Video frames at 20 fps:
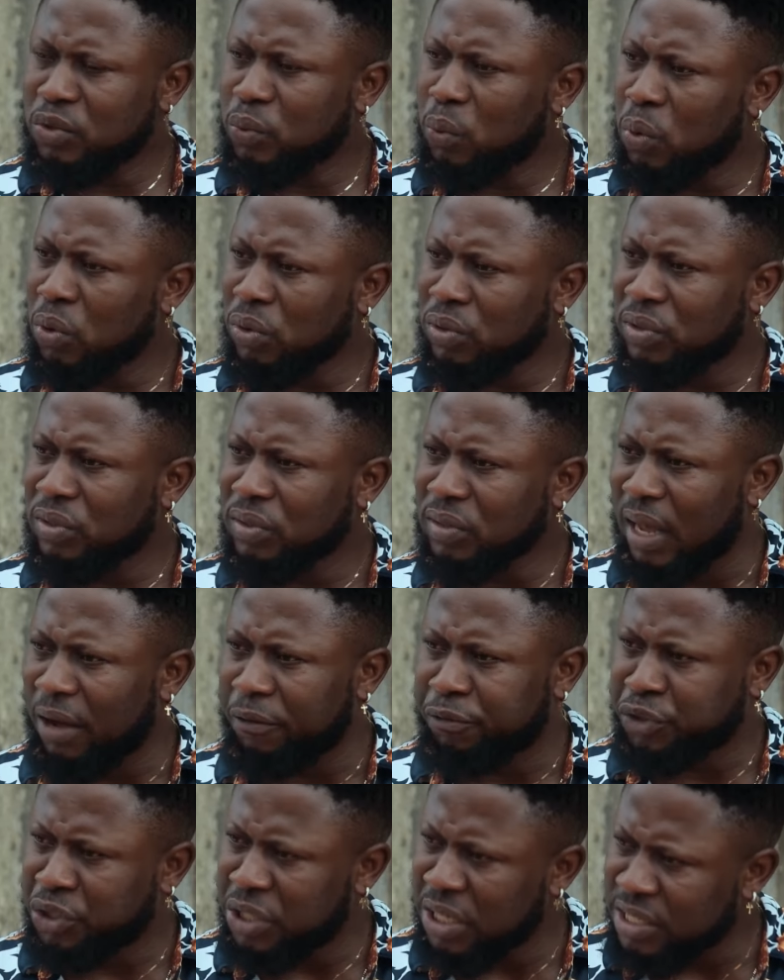is what
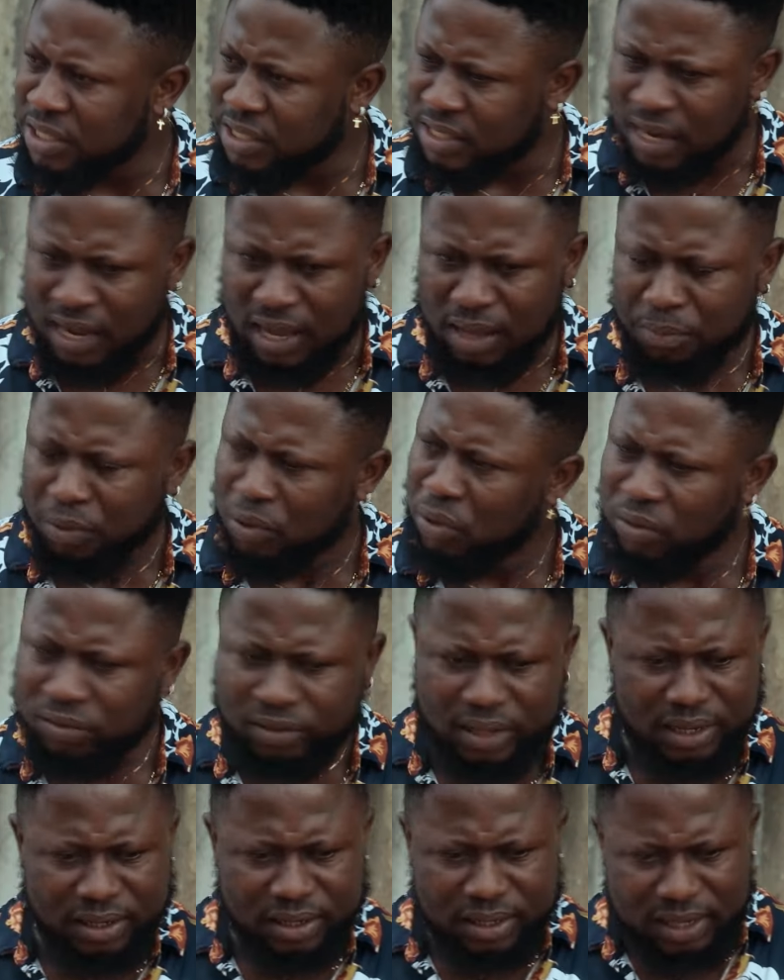have changed her,
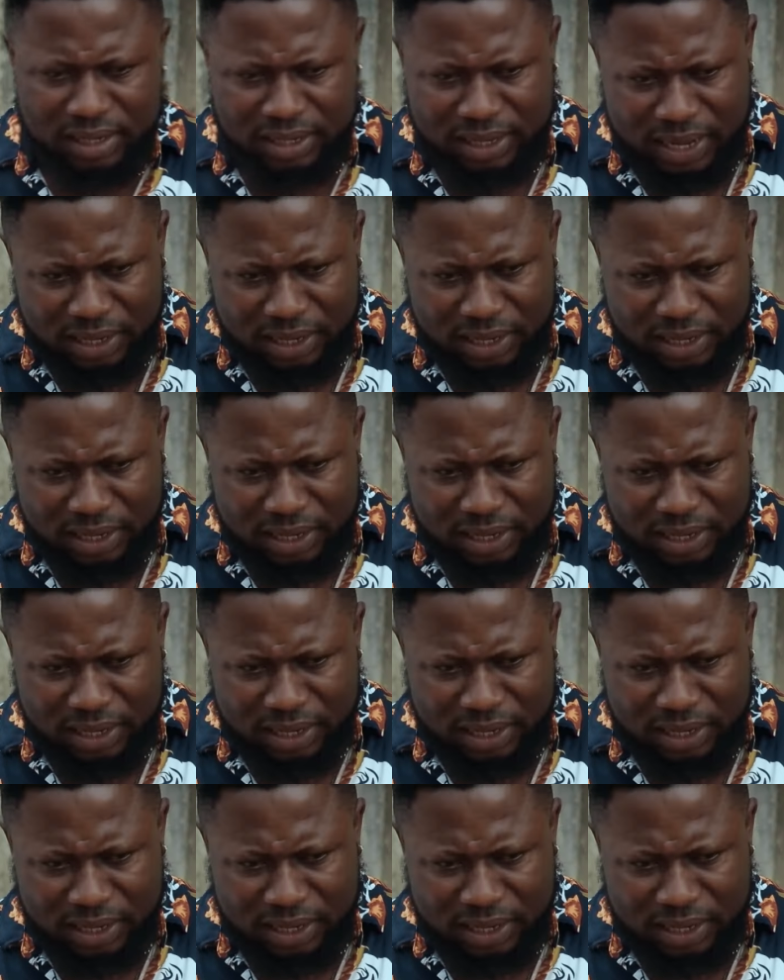because I really